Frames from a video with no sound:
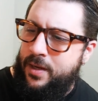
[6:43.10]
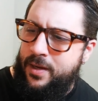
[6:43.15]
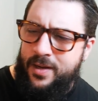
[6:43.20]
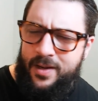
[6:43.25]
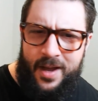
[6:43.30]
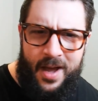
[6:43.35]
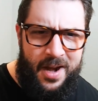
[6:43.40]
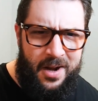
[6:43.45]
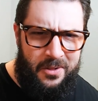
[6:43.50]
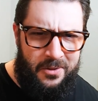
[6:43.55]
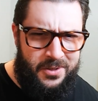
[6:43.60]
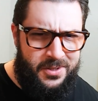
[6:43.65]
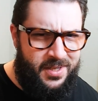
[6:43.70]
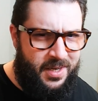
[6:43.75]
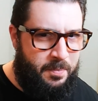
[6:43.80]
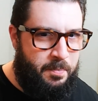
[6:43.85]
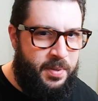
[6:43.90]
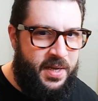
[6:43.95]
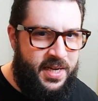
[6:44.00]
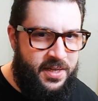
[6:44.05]
Kind of looks
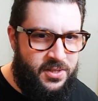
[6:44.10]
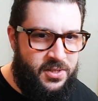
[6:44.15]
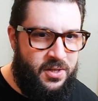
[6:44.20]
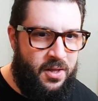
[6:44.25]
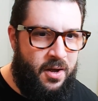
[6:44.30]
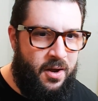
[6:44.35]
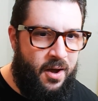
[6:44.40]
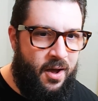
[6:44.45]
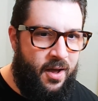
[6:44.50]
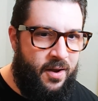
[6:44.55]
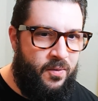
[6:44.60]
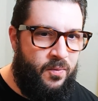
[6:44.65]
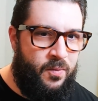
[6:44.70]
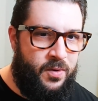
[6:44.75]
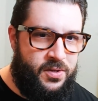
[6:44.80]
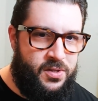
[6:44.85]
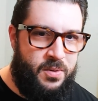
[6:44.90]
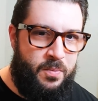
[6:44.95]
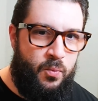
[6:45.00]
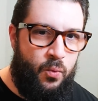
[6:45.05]
like Pizza the Hut
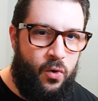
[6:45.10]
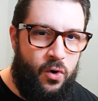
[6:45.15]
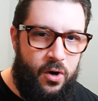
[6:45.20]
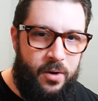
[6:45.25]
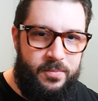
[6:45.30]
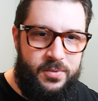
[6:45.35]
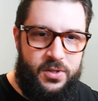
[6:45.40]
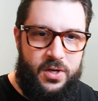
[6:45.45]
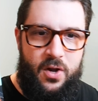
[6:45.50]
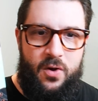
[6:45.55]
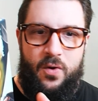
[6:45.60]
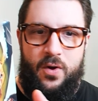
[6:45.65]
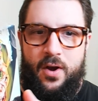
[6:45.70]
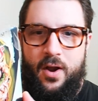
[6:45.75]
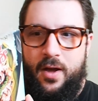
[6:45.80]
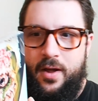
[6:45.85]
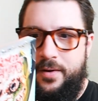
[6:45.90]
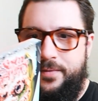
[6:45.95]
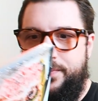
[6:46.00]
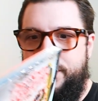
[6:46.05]
with some worms going
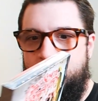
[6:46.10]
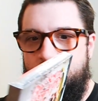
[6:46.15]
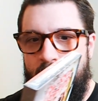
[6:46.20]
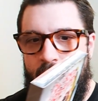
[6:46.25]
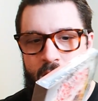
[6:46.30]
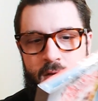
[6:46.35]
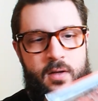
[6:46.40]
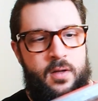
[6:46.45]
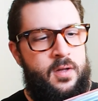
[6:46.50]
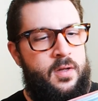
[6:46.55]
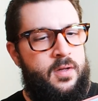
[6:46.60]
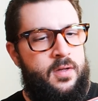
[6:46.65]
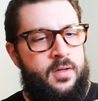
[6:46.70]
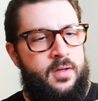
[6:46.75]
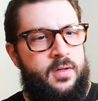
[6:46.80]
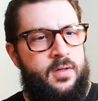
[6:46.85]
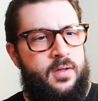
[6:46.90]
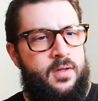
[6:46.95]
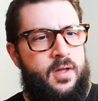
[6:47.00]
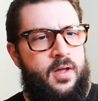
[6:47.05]

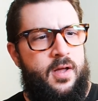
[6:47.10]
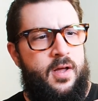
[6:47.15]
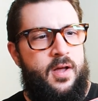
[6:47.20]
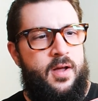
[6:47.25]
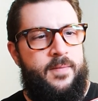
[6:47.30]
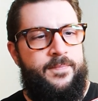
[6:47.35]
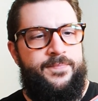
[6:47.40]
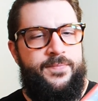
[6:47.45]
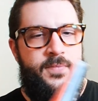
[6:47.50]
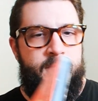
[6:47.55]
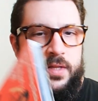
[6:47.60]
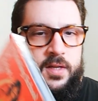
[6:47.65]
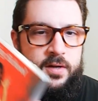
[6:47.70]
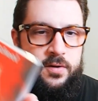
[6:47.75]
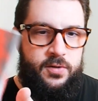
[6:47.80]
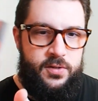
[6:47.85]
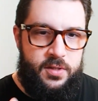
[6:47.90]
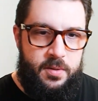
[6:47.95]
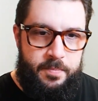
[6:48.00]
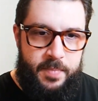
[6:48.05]
on.
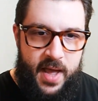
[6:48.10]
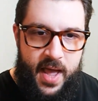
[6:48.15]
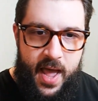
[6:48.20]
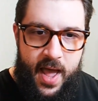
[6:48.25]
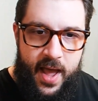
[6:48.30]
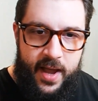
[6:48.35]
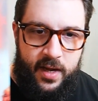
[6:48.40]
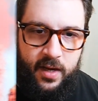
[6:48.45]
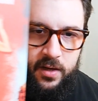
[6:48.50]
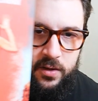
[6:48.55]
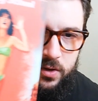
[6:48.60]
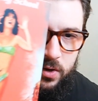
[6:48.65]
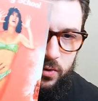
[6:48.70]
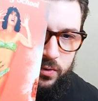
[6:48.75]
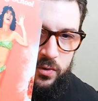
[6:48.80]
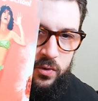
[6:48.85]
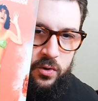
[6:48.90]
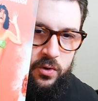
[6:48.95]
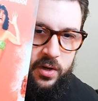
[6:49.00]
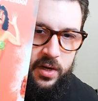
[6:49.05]
Here's the back. No
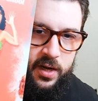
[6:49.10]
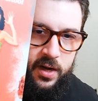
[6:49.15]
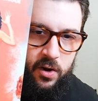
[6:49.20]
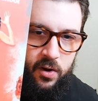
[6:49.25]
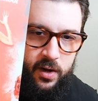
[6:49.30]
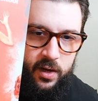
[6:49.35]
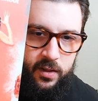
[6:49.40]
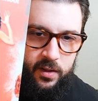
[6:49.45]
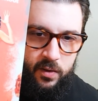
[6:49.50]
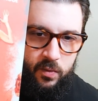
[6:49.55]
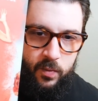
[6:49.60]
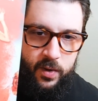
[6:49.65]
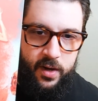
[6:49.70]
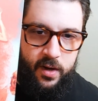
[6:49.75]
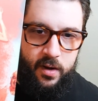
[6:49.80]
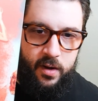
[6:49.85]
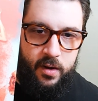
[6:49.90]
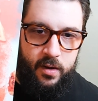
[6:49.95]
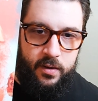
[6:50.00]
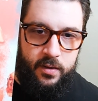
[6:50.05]
nudity or anything
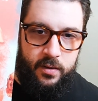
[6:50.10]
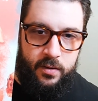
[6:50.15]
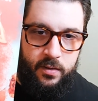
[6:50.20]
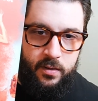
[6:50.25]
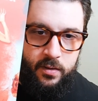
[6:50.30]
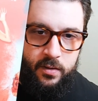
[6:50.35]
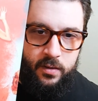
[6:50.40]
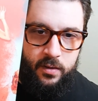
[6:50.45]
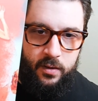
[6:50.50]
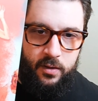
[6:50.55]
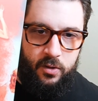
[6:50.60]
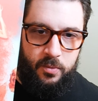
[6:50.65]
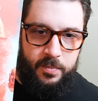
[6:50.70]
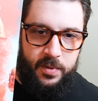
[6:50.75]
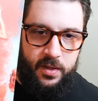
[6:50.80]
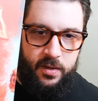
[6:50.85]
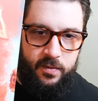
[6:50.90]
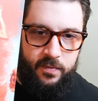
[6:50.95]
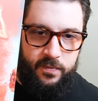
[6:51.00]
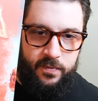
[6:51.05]
weird. A little
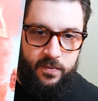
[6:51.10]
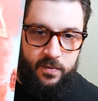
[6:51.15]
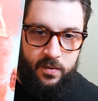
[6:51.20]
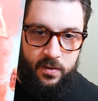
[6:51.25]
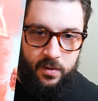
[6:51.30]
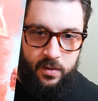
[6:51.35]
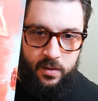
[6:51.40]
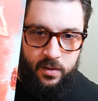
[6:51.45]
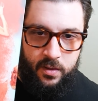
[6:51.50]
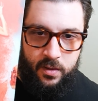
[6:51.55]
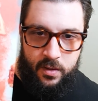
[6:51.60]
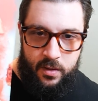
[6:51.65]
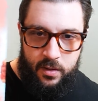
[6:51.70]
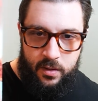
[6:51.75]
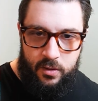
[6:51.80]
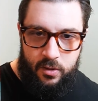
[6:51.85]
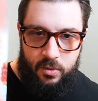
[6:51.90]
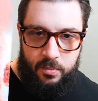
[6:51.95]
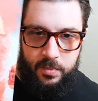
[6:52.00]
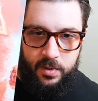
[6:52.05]
bit of
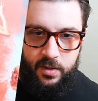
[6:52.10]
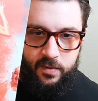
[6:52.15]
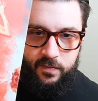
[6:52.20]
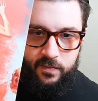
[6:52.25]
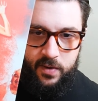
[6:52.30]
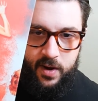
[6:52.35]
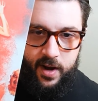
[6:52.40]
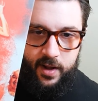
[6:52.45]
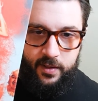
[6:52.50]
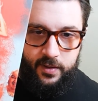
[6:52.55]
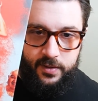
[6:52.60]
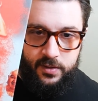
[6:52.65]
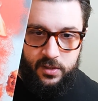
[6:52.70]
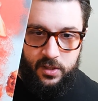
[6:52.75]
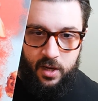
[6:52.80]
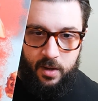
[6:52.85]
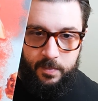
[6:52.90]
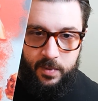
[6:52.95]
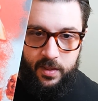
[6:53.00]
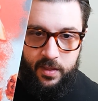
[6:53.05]
violence
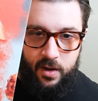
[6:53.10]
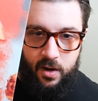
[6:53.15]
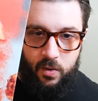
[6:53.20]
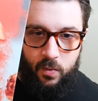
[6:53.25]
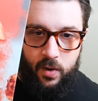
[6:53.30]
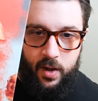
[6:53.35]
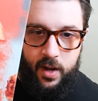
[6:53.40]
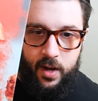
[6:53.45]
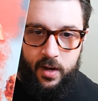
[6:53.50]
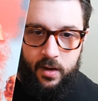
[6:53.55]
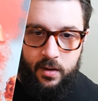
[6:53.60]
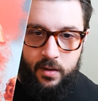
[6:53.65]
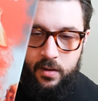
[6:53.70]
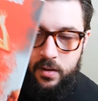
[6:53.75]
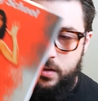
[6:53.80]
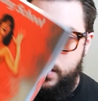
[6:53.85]
coming their way.